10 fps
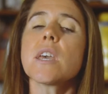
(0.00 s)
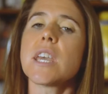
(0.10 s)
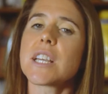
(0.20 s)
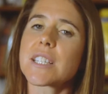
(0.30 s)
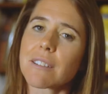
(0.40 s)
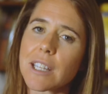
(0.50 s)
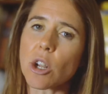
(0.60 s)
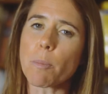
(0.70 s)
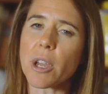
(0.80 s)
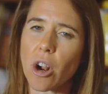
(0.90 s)
It's a
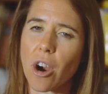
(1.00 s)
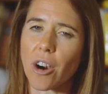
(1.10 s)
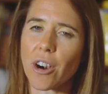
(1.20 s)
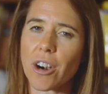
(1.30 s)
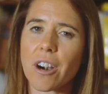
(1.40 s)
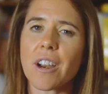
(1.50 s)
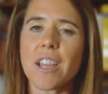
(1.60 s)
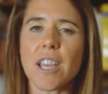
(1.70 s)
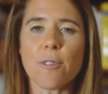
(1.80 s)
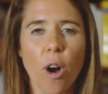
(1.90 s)
little bit harder
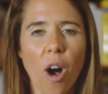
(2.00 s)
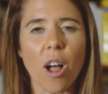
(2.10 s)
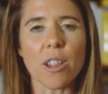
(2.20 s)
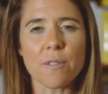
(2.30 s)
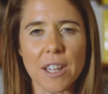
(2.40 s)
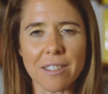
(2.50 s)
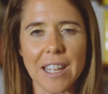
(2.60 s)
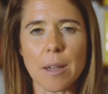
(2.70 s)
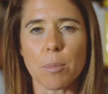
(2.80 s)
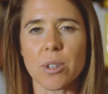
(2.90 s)
if all of the
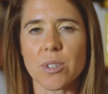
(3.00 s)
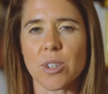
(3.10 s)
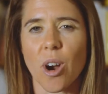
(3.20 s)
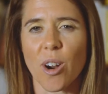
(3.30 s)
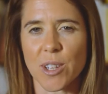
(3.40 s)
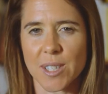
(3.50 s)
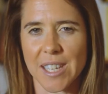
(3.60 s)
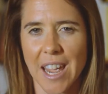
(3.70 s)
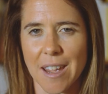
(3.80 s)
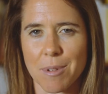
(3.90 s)
labels are the
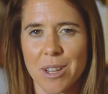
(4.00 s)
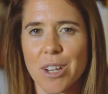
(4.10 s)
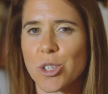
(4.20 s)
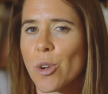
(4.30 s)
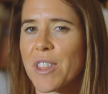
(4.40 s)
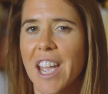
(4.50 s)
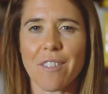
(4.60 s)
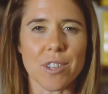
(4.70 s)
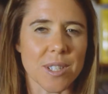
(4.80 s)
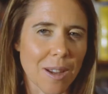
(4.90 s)
same. So if they
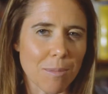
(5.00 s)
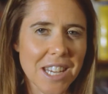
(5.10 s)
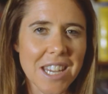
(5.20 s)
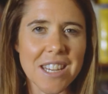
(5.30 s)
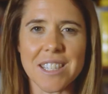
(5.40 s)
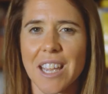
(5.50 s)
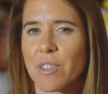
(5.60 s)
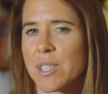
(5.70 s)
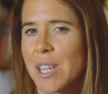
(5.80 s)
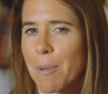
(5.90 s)
have the same keys, they have
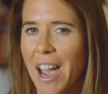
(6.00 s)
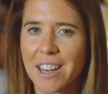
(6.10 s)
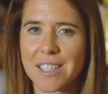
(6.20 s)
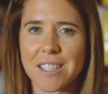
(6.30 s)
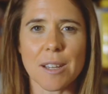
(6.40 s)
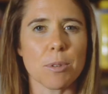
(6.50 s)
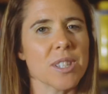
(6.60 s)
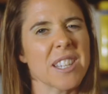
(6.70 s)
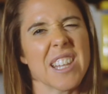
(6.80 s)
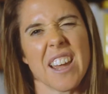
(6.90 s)
the same axis labels,
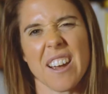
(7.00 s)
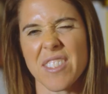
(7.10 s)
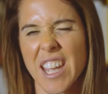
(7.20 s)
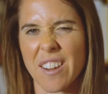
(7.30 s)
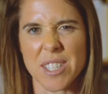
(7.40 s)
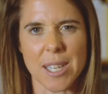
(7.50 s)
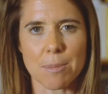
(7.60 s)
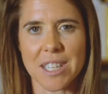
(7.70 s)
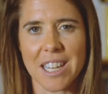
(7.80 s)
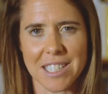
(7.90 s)
they have, they have the same
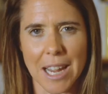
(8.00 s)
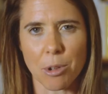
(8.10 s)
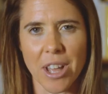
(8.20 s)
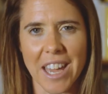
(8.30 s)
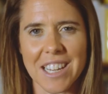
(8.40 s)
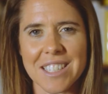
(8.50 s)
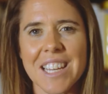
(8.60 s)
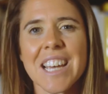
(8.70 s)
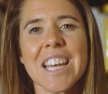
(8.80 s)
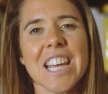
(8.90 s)
table headings,
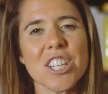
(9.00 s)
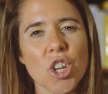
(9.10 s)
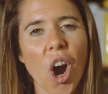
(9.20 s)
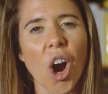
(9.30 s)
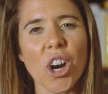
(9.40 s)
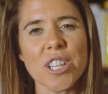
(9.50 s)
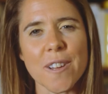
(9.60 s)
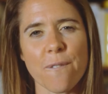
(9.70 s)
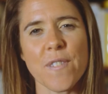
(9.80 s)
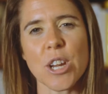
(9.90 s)
it's hard to
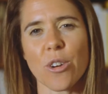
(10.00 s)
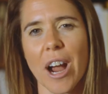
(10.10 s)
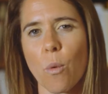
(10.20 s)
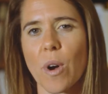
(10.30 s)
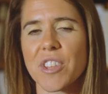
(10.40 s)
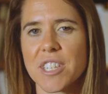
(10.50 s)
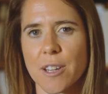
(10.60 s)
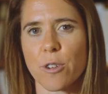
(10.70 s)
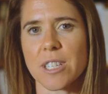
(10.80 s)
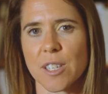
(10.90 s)
figure out what the
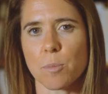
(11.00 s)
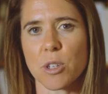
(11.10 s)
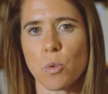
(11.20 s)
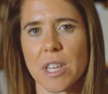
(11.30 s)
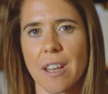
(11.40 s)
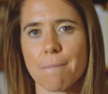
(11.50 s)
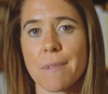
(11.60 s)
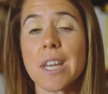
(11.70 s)
difference is between them.